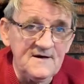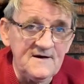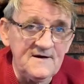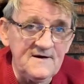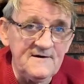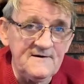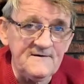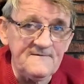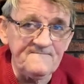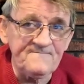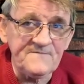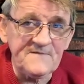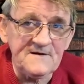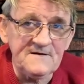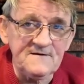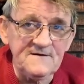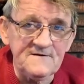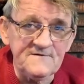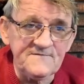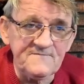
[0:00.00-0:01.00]

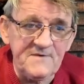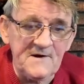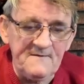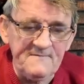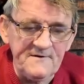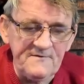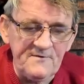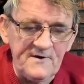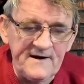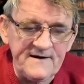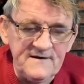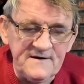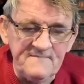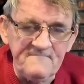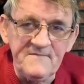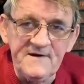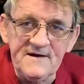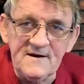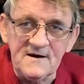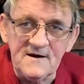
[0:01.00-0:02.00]
It's probably right in
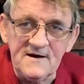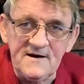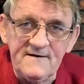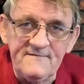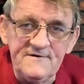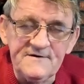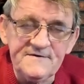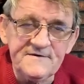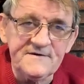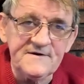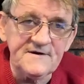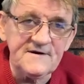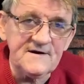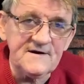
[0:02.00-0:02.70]
the middle of it.